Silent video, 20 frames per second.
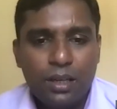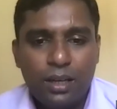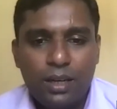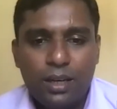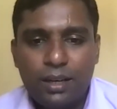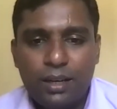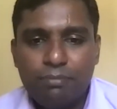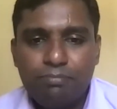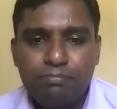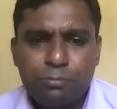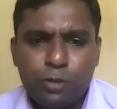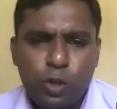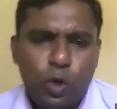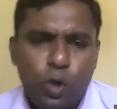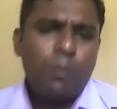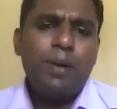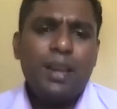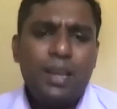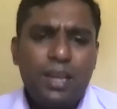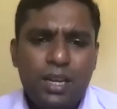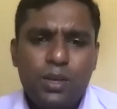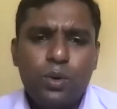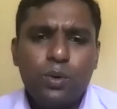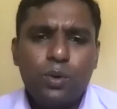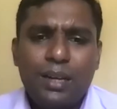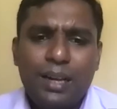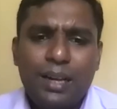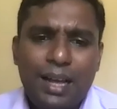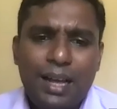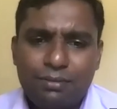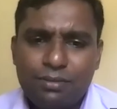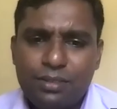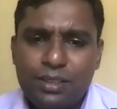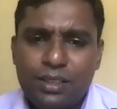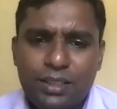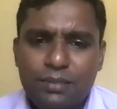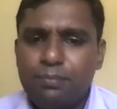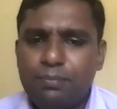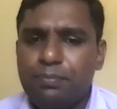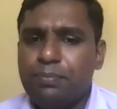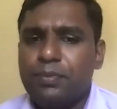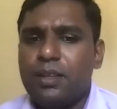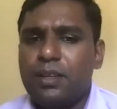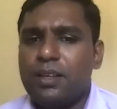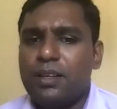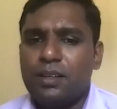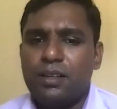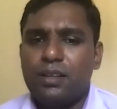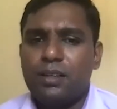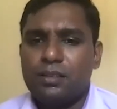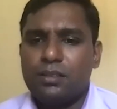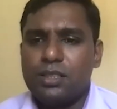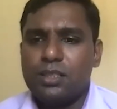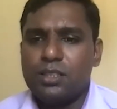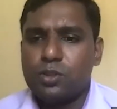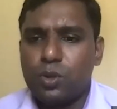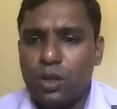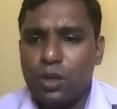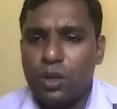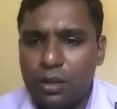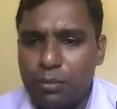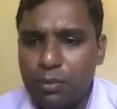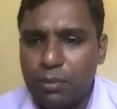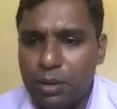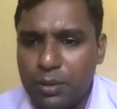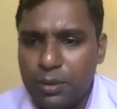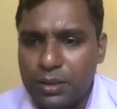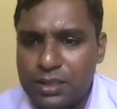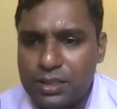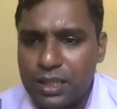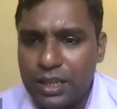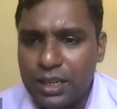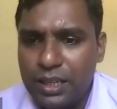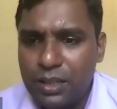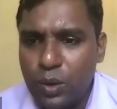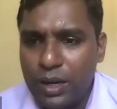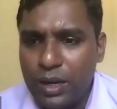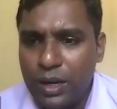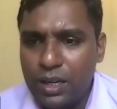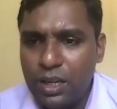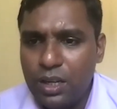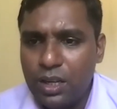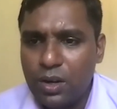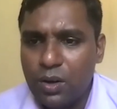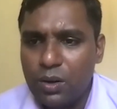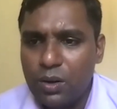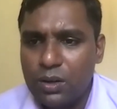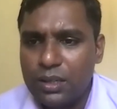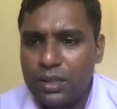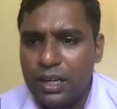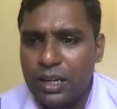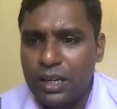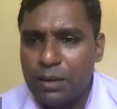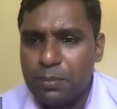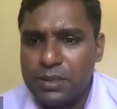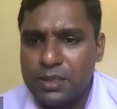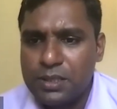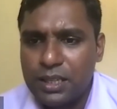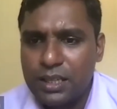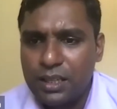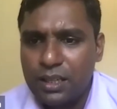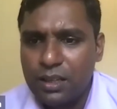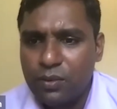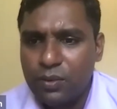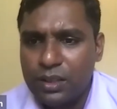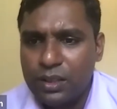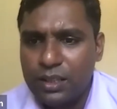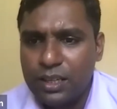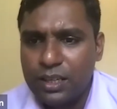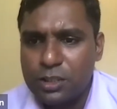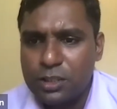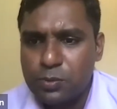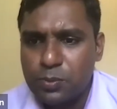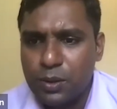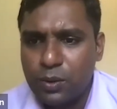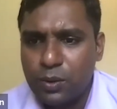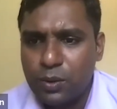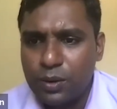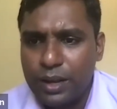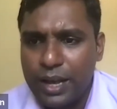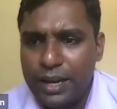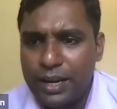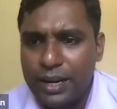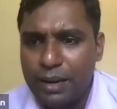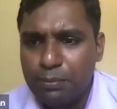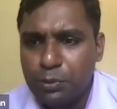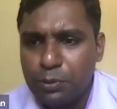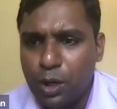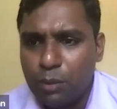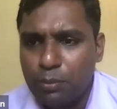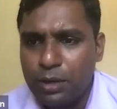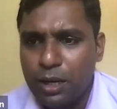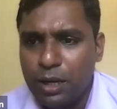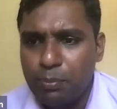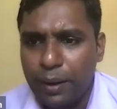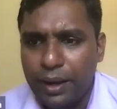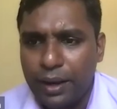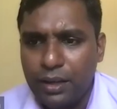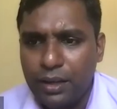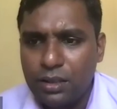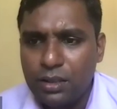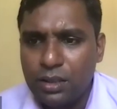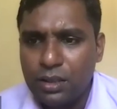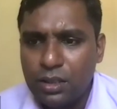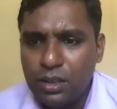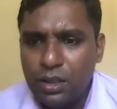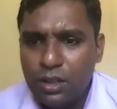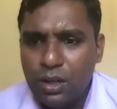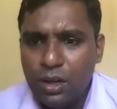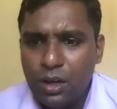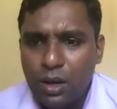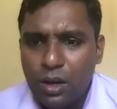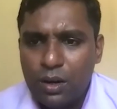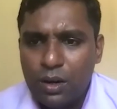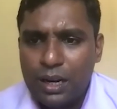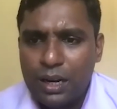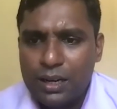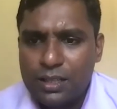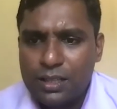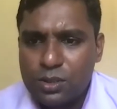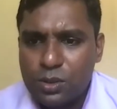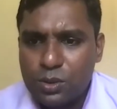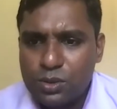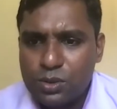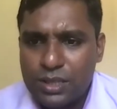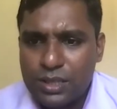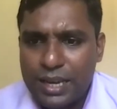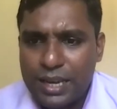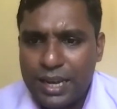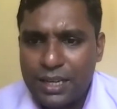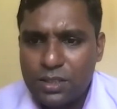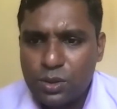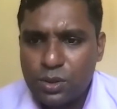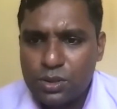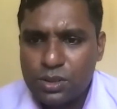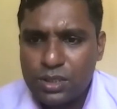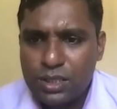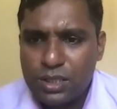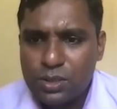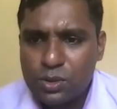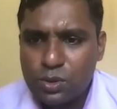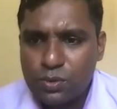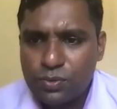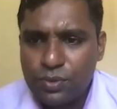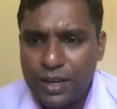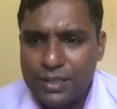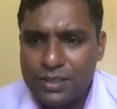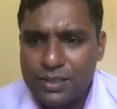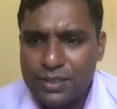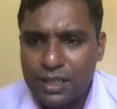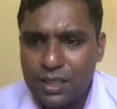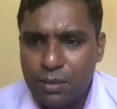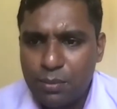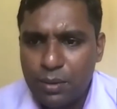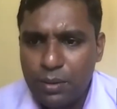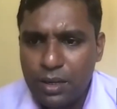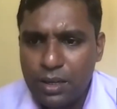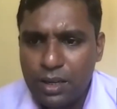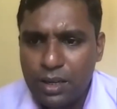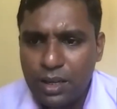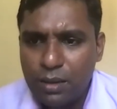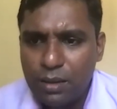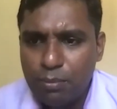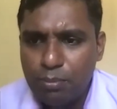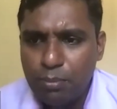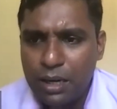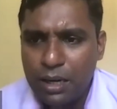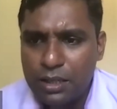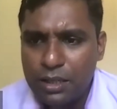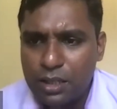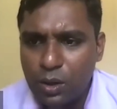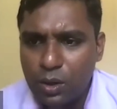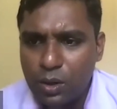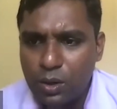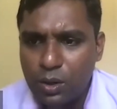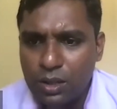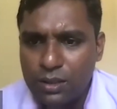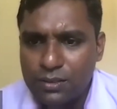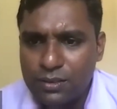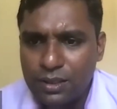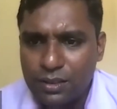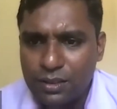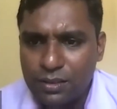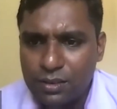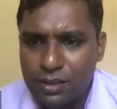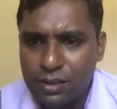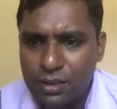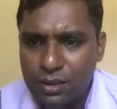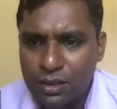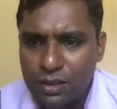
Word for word: uh, commonly you will have the uh, systolic murmur. So in 20 year old girl presenting with the dysmenorrhea and abdominal pain, on ultrasound scan shows 6 to 5 centimeter multilocular cyst